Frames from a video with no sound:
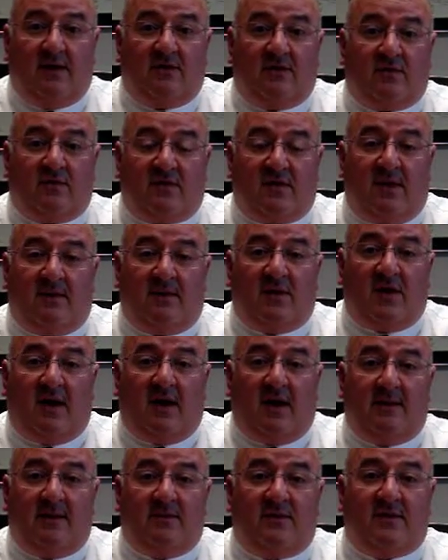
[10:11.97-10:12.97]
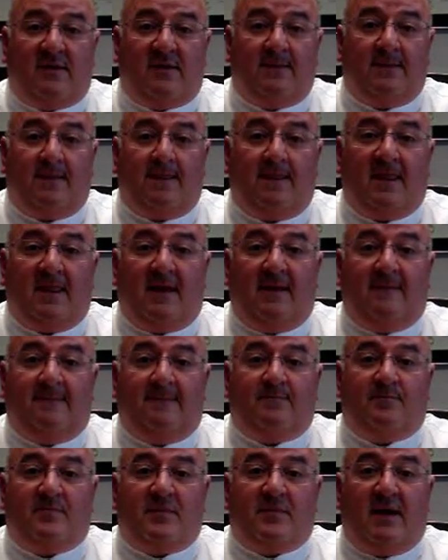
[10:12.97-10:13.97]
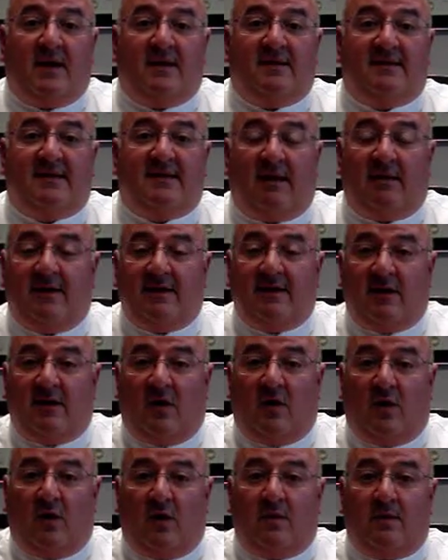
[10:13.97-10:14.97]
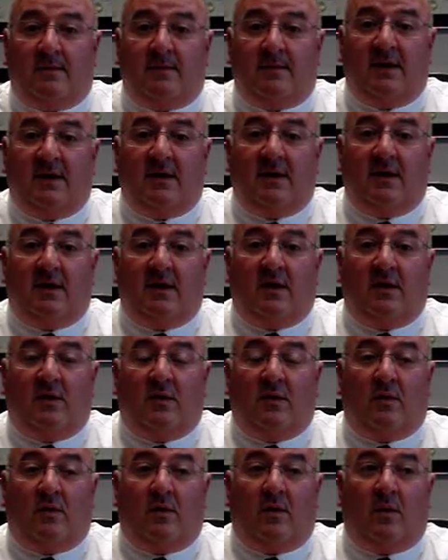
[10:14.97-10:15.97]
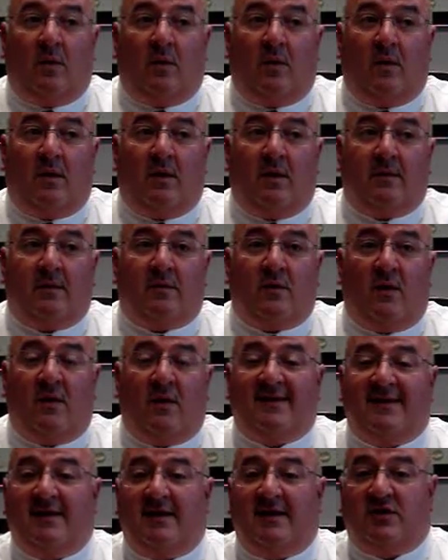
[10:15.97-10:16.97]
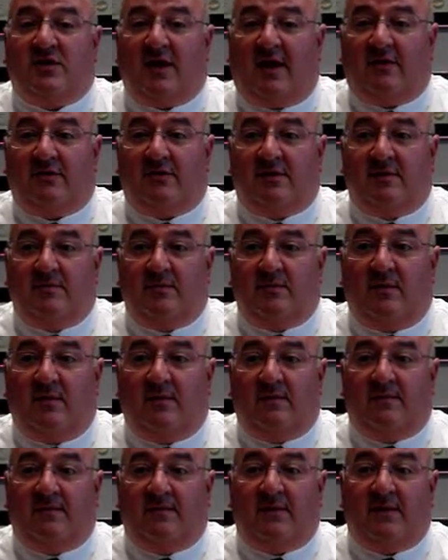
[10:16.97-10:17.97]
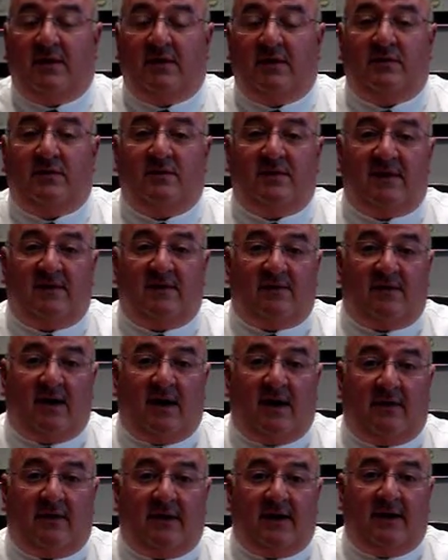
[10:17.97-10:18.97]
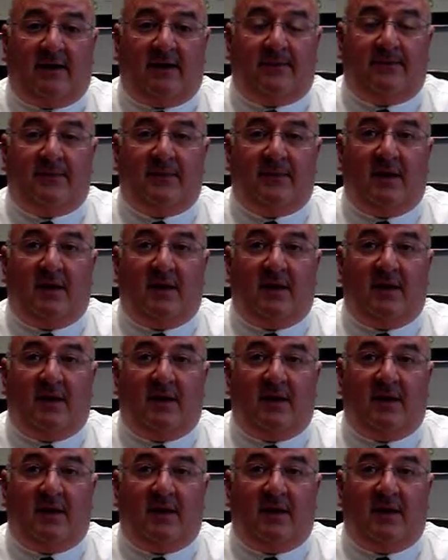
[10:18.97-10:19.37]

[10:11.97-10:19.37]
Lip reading: So sometimes selling the home or causing a child to move to a different area